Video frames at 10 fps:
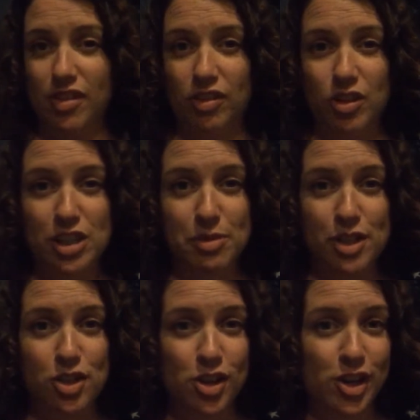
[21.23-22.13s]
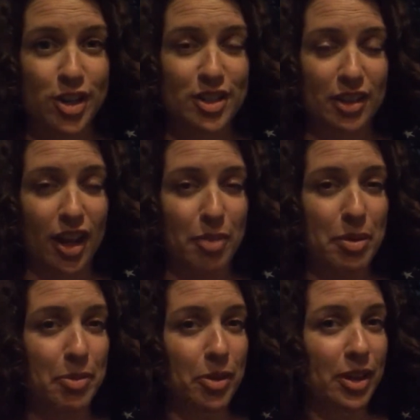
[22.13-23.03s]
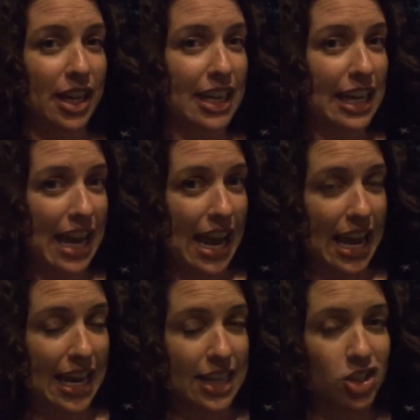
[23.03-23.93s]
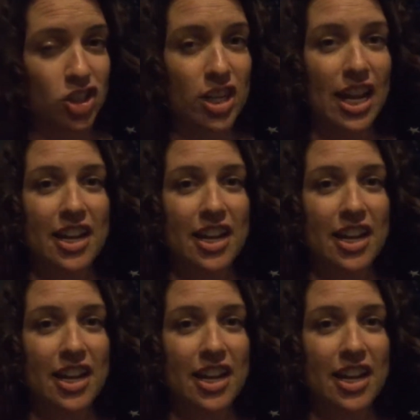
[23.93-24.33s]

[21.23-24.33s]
Christmas, New Year's, a lot of people get engaged,